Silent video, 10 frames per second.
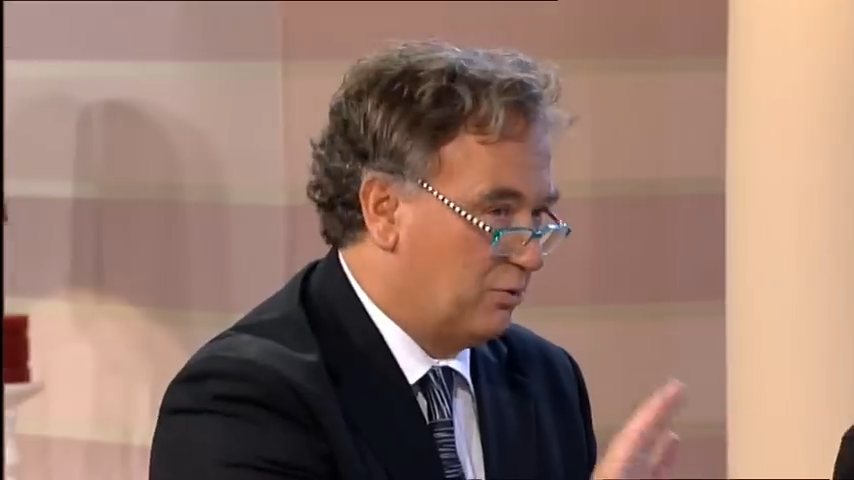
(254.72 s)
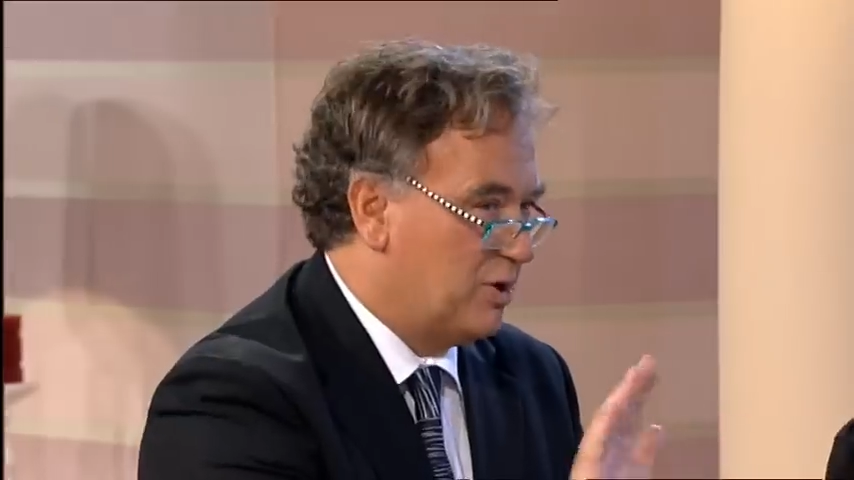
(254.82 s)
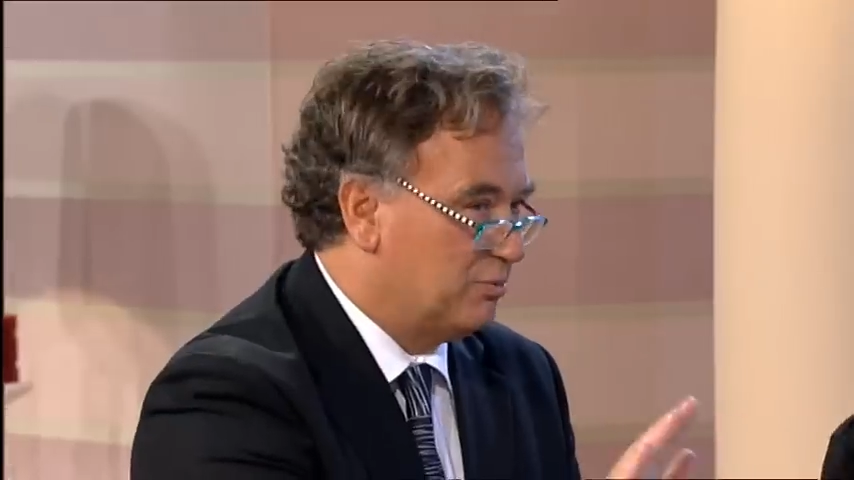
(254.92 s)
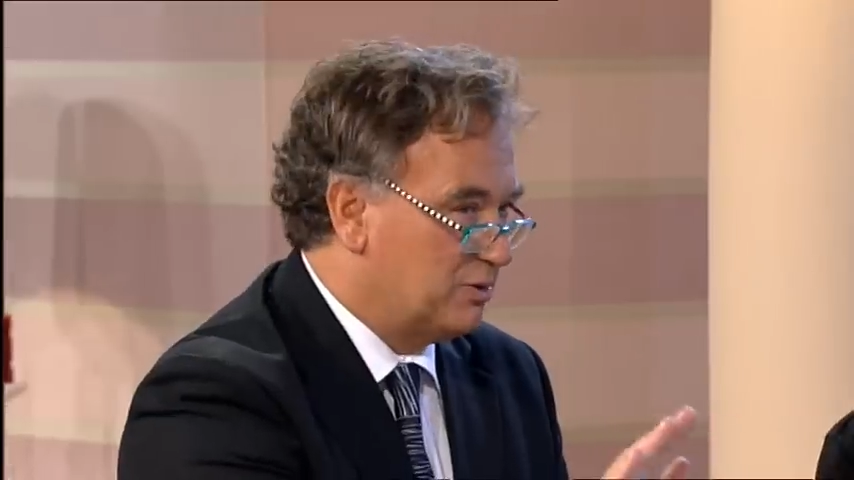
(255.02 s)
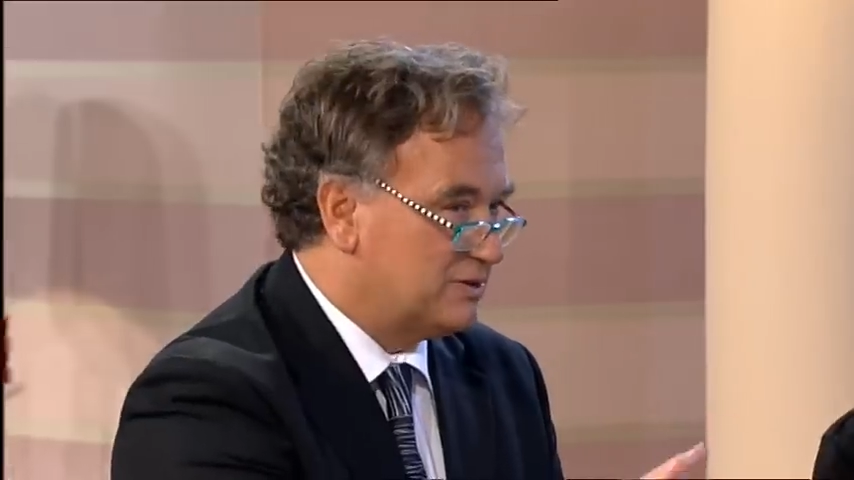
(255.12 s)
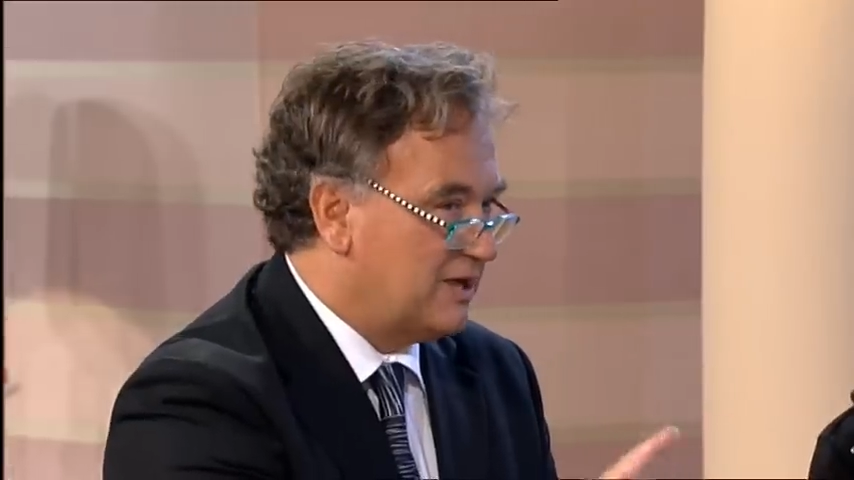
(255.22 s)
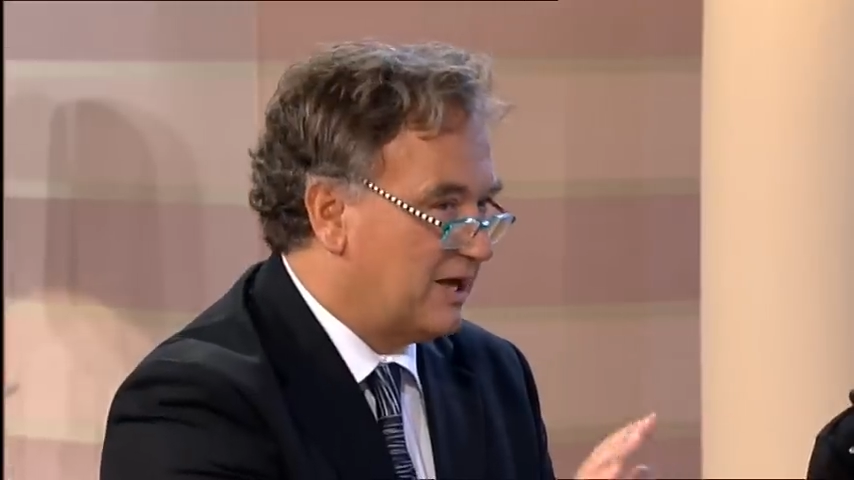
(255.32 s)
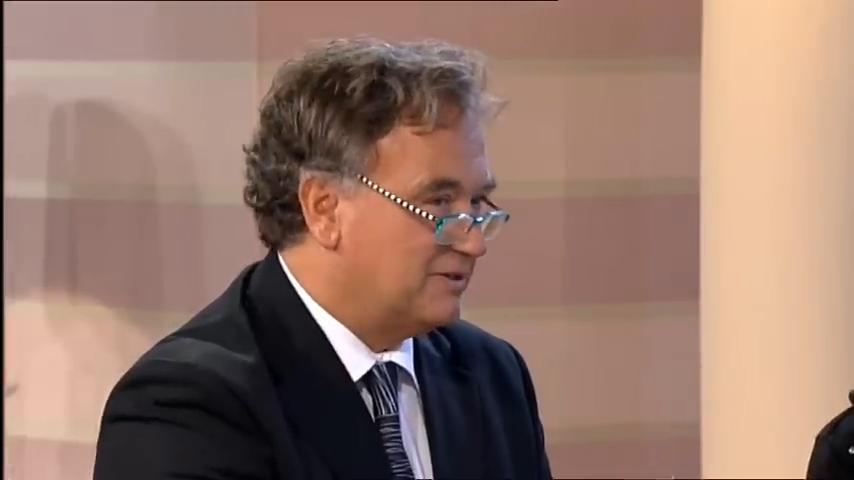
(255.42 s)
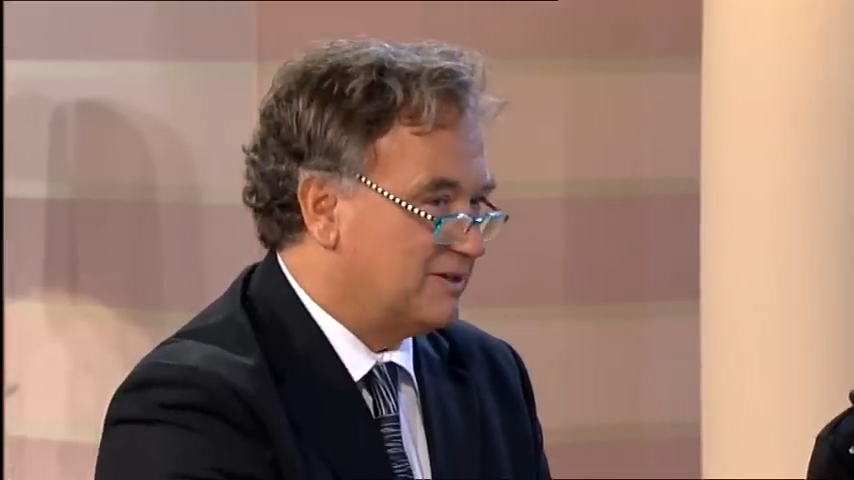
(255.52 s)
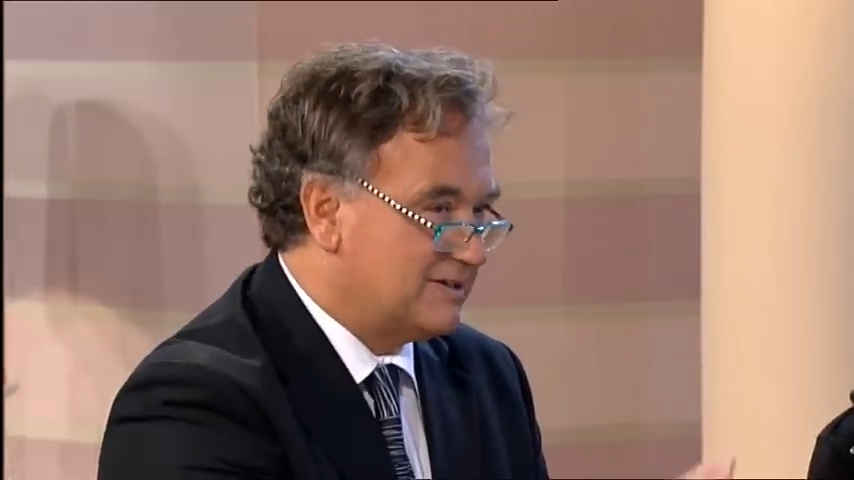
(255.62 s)
well, it wasn't
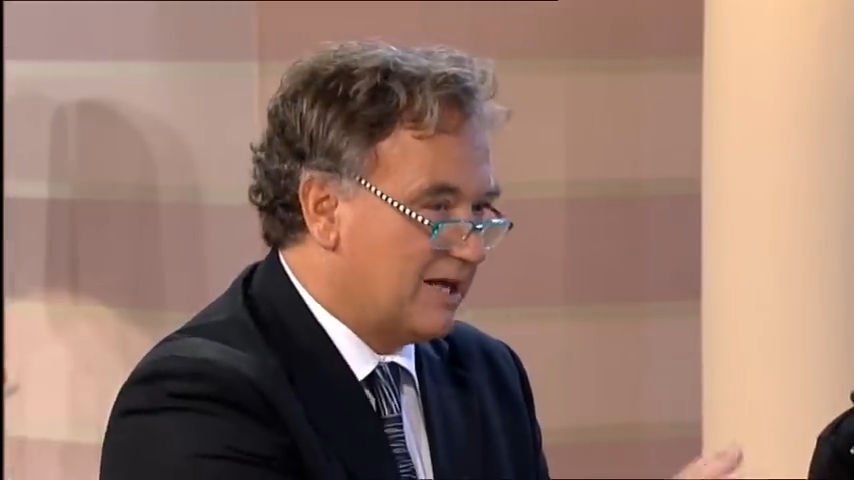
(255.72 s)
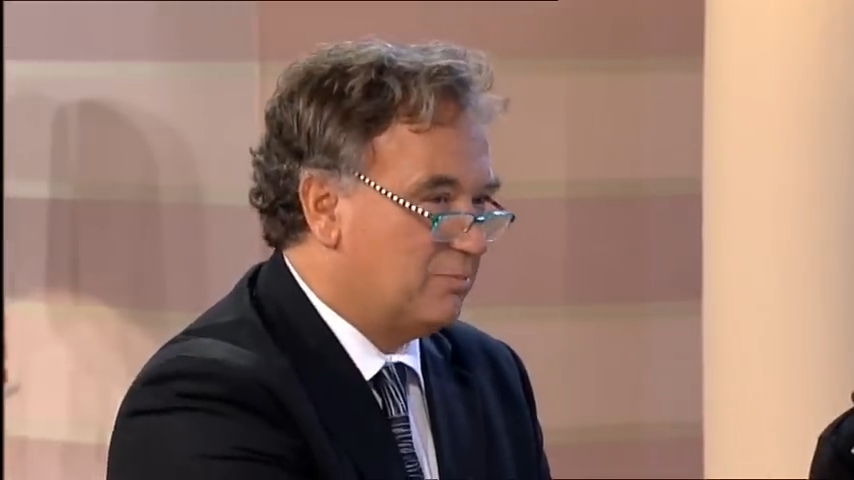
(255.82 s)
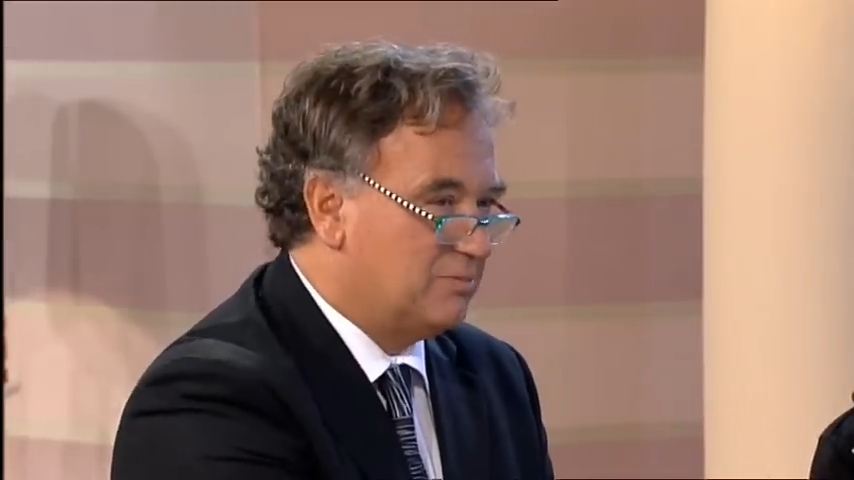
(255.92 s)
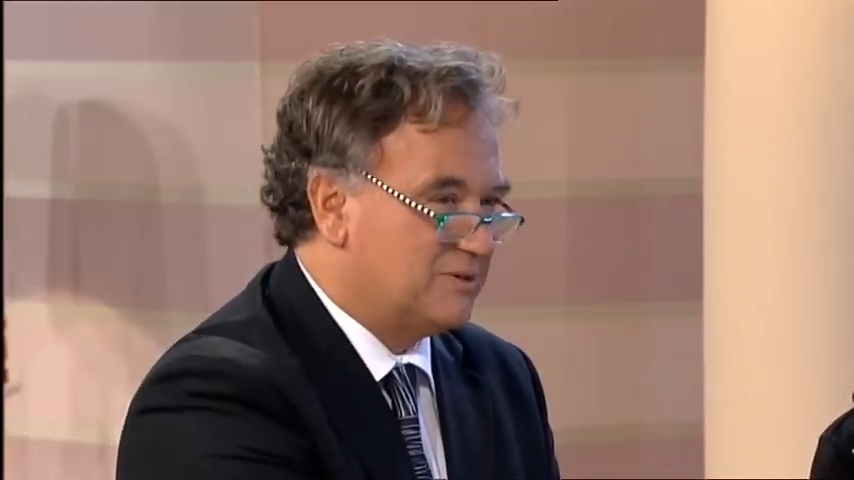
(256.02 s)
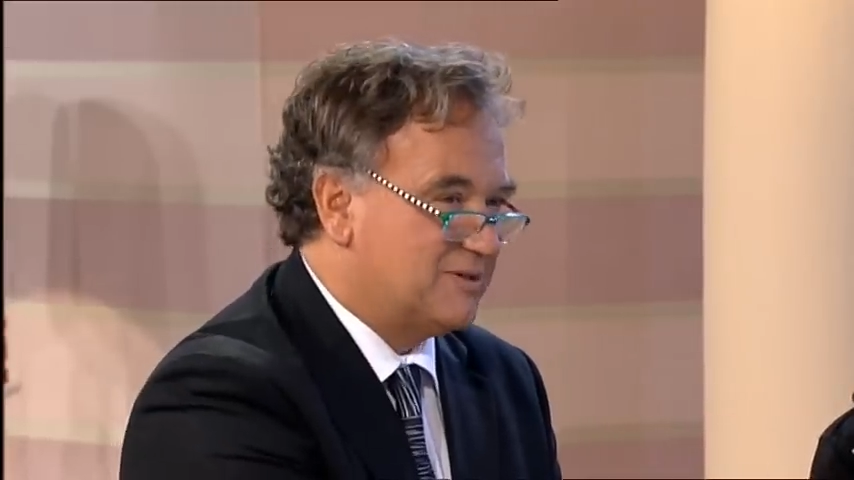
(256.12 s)
that, you see. Sam